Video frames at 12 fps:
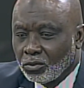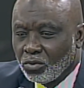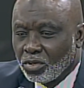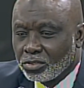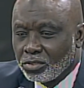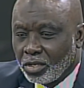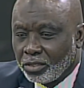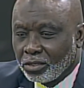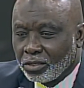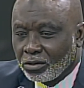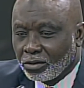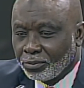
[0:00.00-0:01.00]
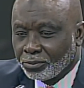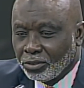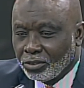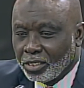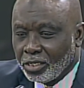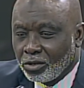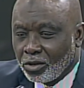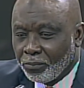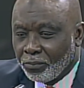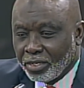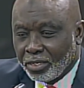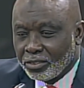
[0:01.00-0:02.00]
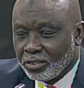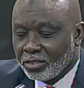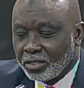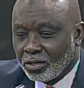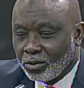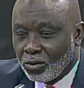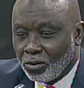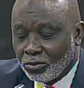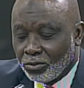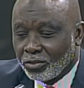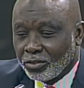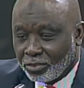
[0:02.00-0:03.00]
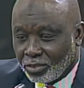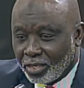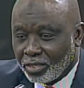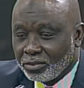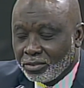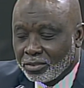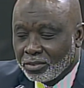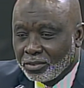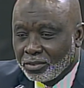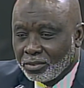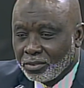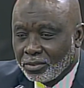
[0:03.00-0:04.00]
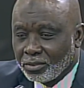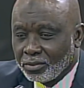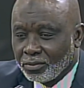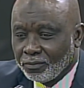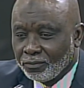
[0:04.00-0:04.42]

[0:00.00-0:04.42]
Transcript: was not the corruption, the incompetencies, and all those other things. But